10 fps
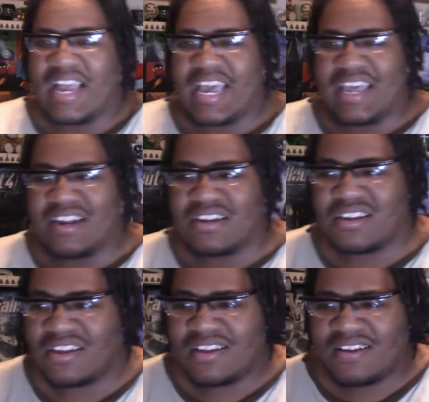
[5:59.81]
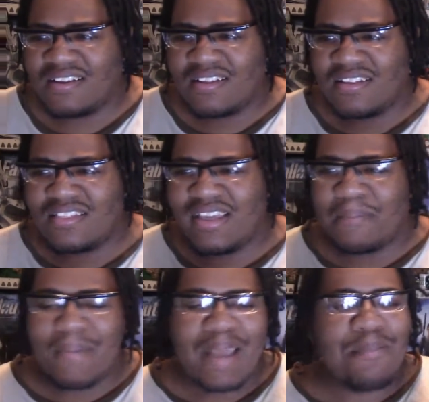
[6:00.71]
And there
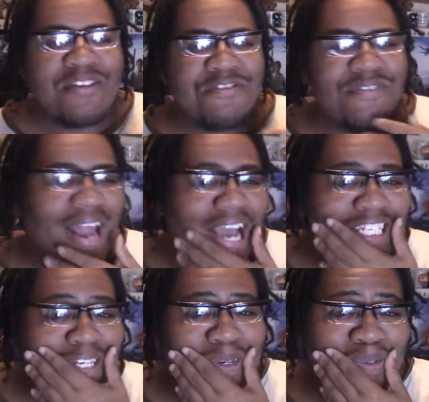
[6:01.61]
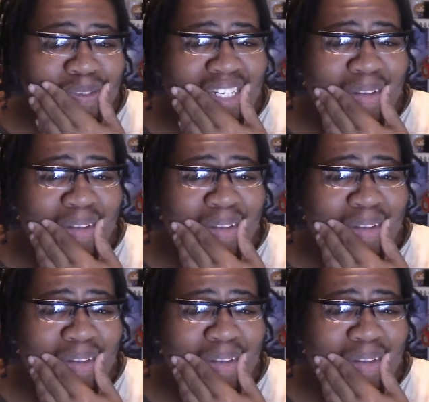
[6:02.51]
might be fly zones,